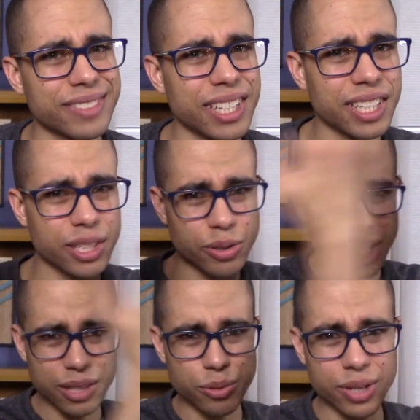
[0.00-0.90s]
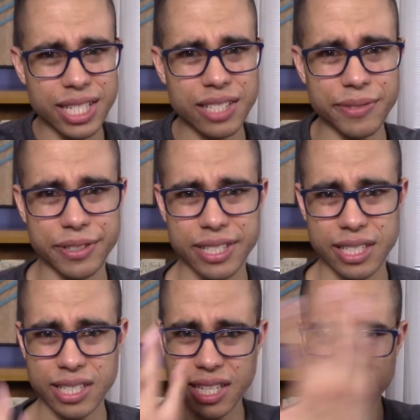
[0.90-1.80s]
And then you got the rest of your
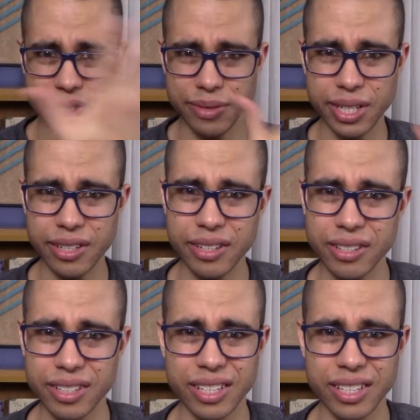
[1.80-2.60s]
success over here.